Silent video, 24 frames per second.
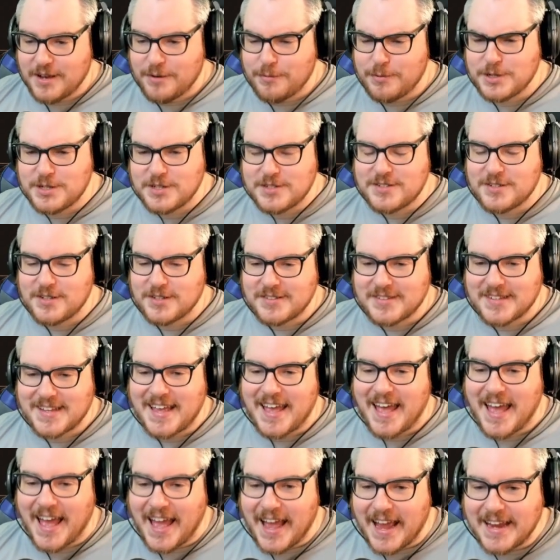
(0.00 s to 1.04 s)
which is just
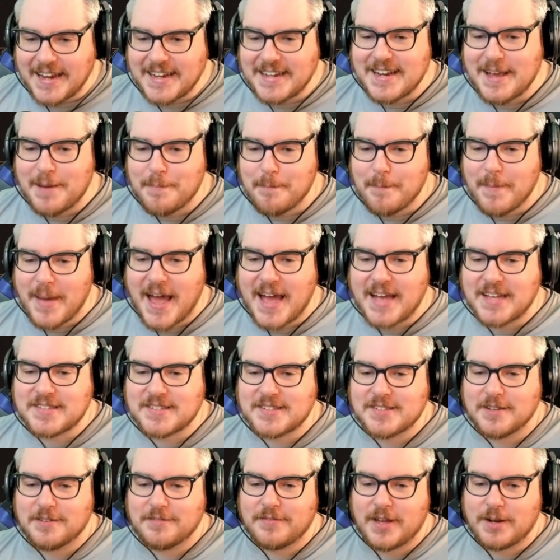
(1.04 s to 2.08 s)
kind of
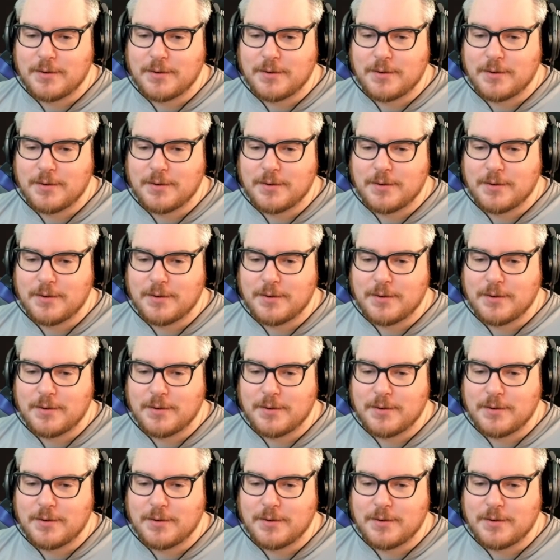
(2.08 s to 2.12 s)
massive.